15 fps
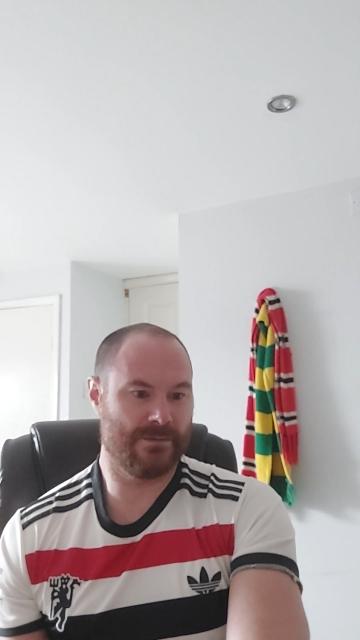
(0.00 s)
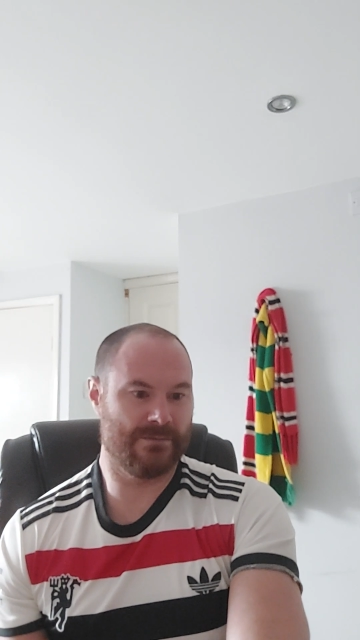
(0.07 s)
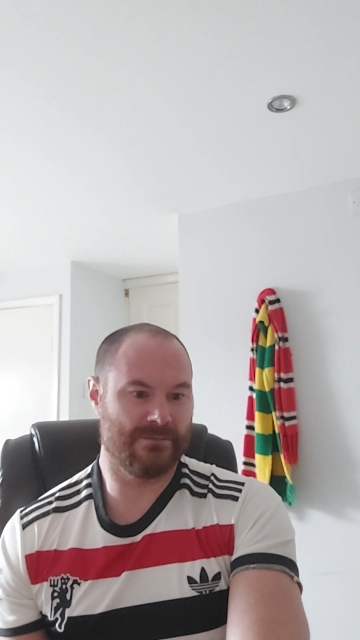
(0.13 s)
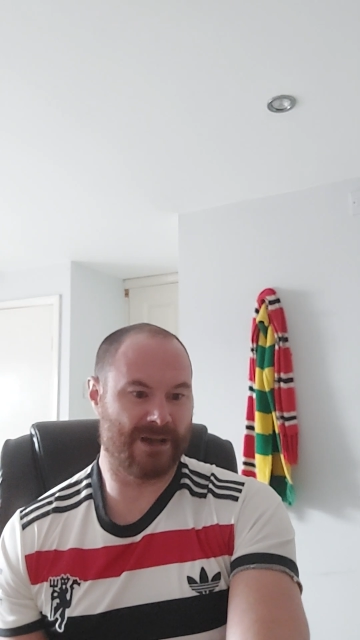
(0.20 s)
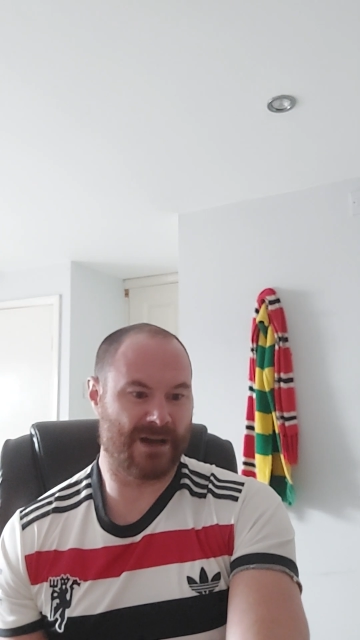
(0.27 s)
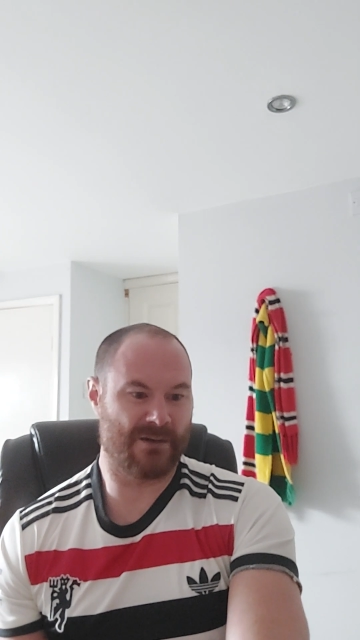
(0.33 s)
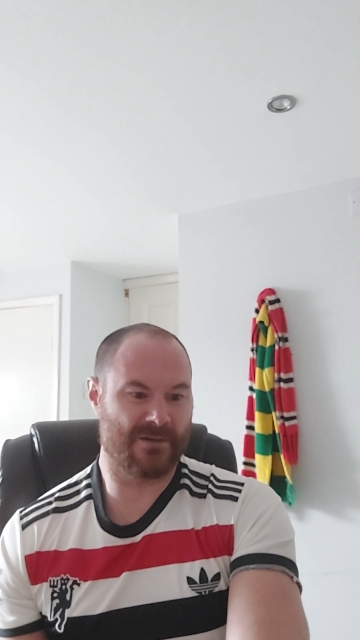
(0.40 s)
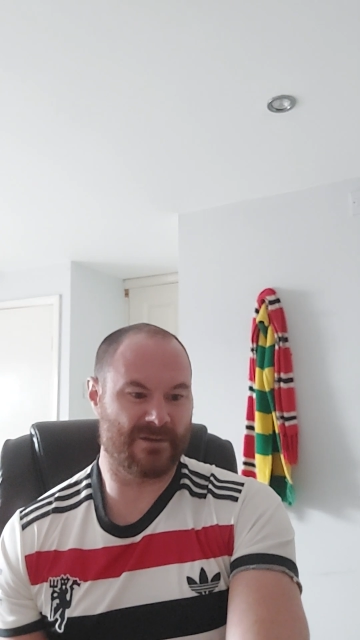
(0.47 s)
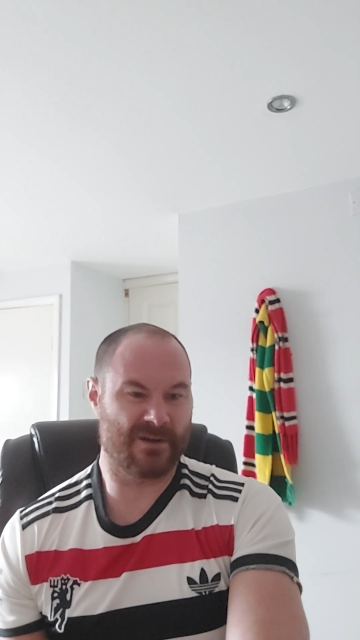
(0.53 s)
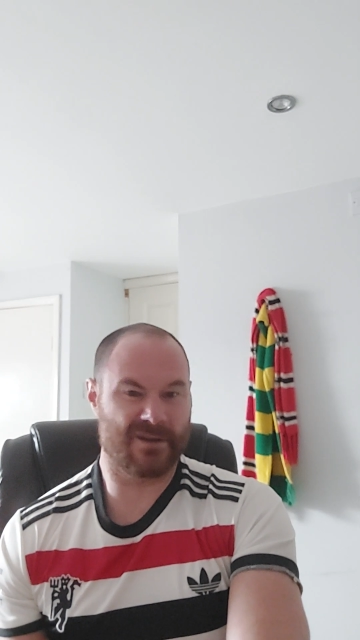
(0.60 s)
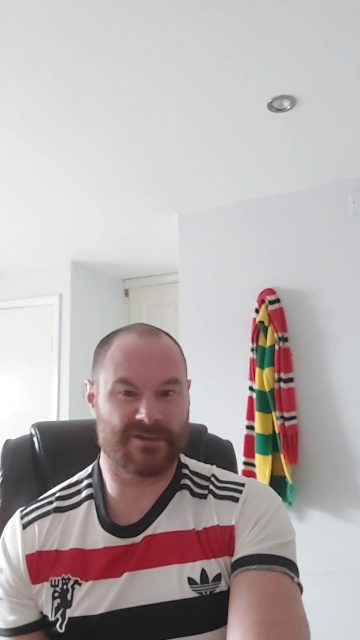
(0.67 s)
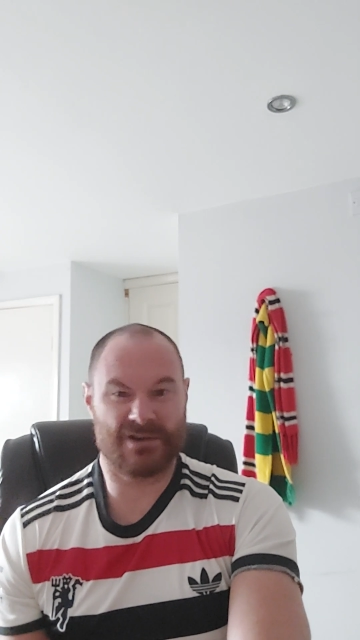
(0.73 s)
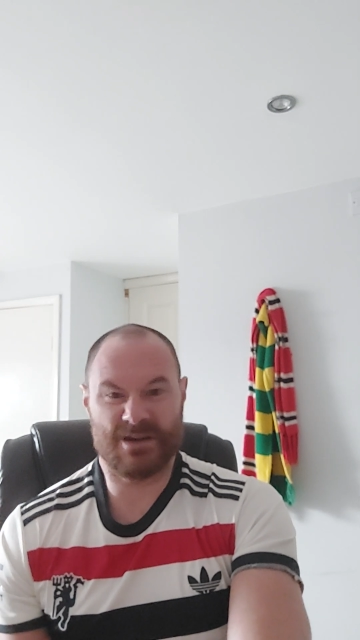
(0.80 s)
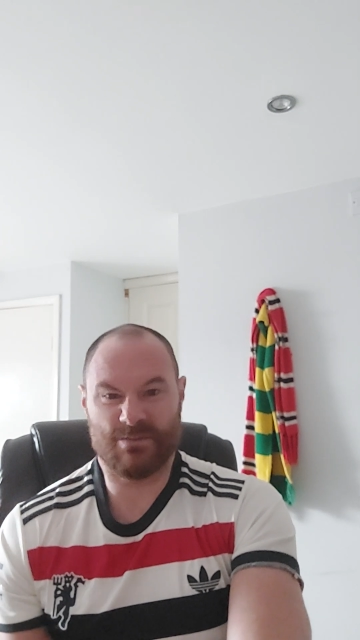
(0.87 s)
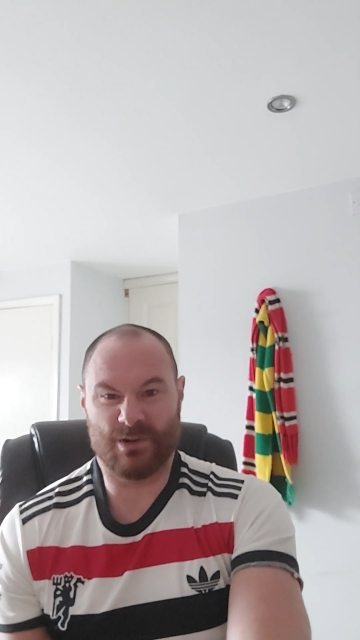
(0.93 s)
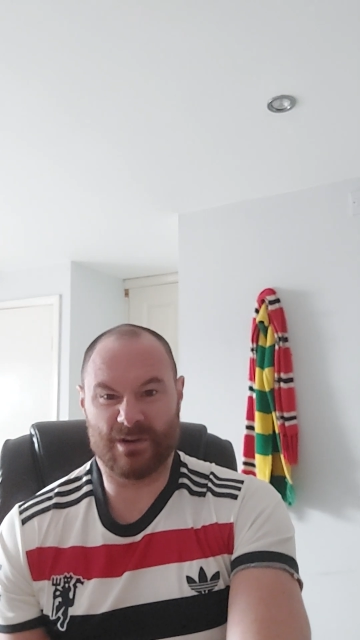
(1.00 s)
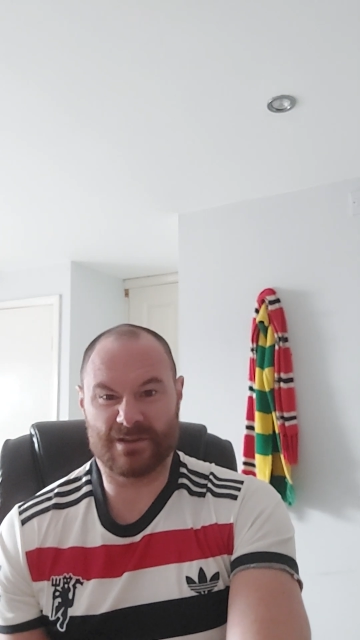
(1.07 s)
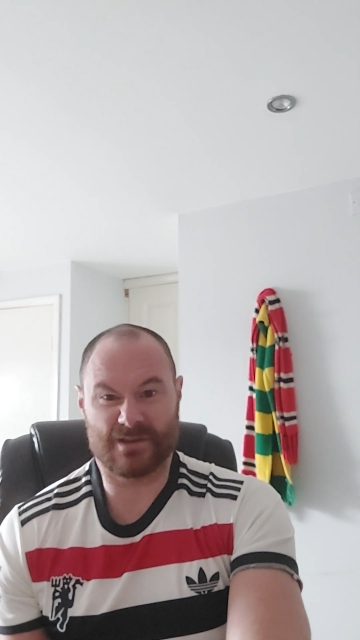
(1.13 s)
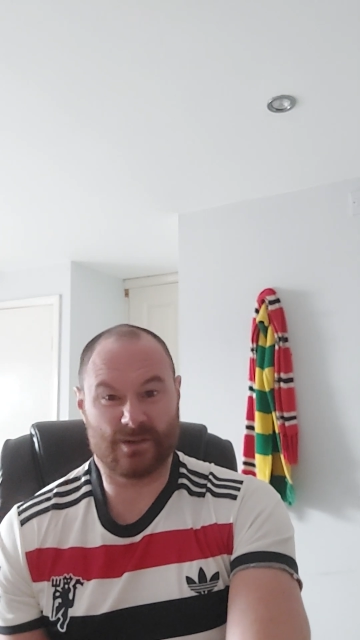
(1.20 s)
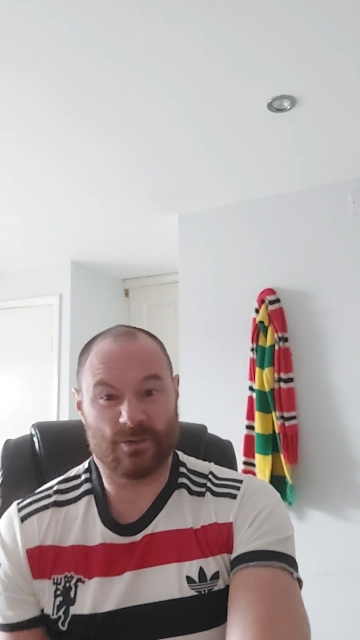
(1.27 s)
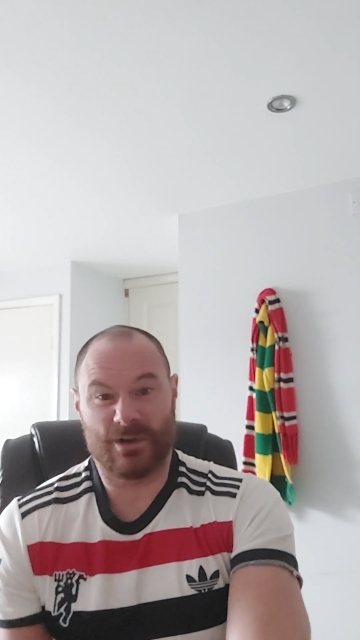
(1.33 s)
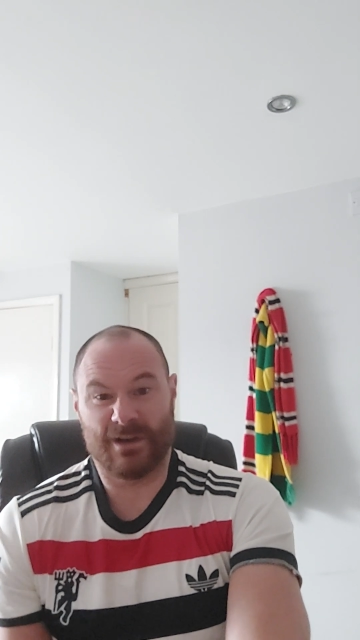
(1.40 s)
now we've got 3 points,
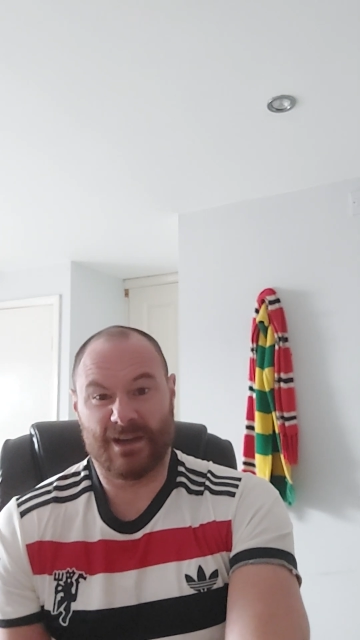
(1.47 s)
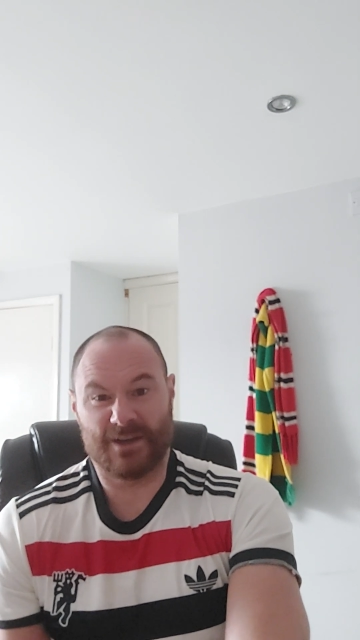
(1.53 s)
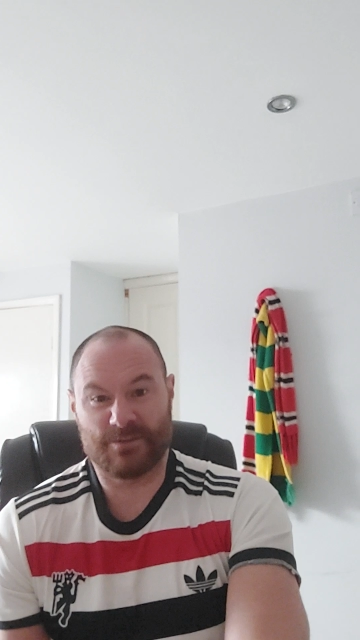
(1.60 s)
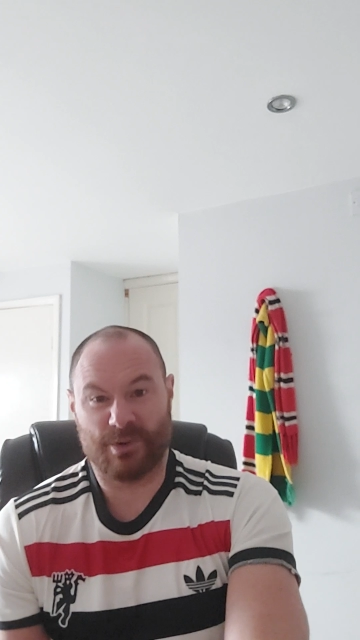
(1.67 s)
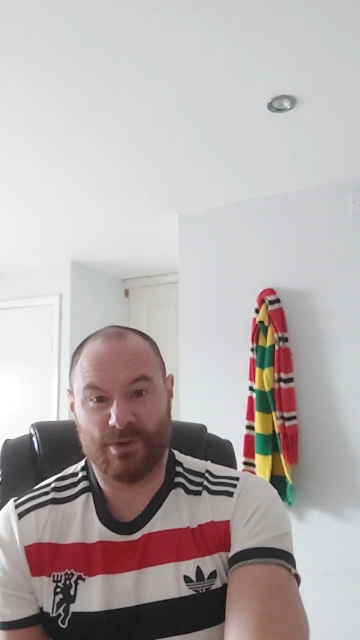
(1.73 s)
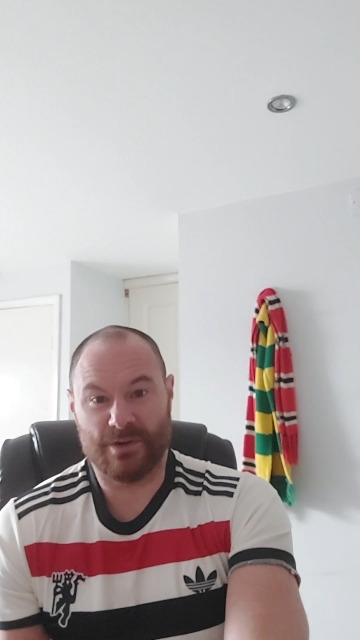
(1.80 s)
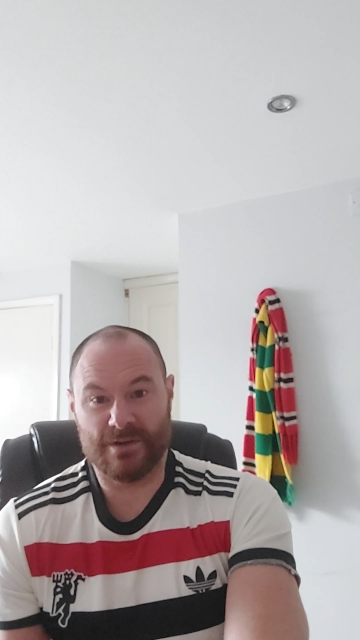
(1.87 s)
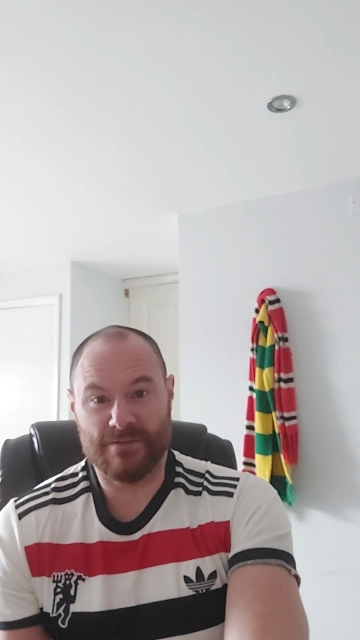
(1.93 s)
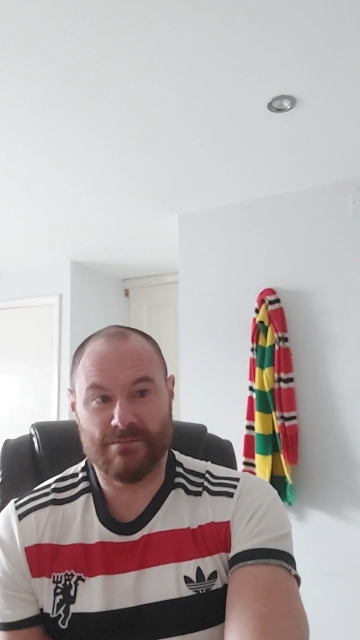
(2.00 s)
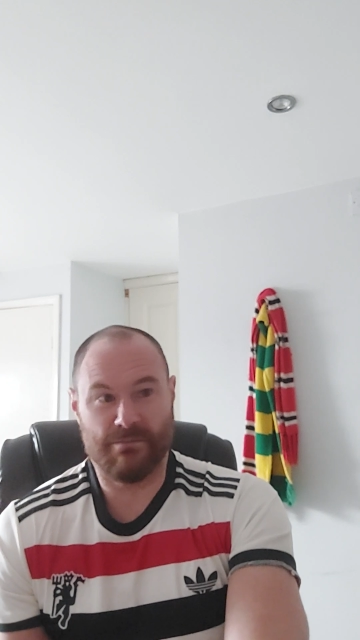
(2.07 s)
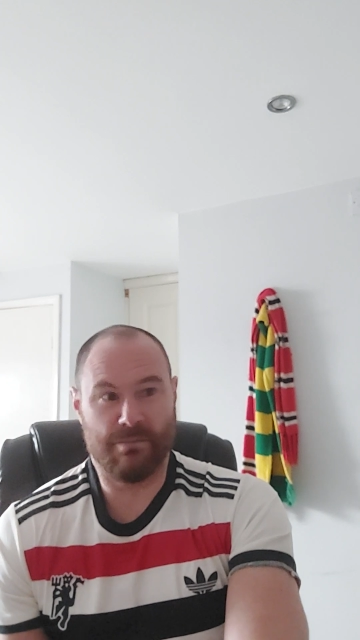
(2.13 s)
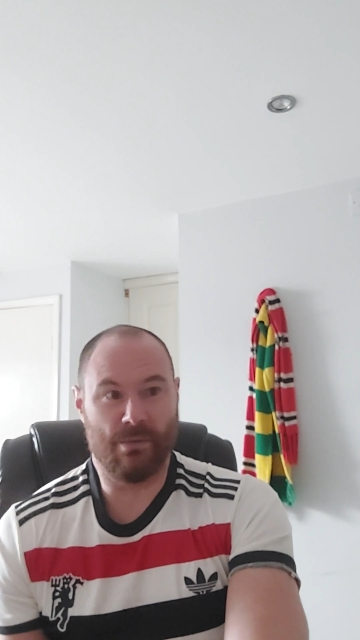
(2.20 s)
only one less point,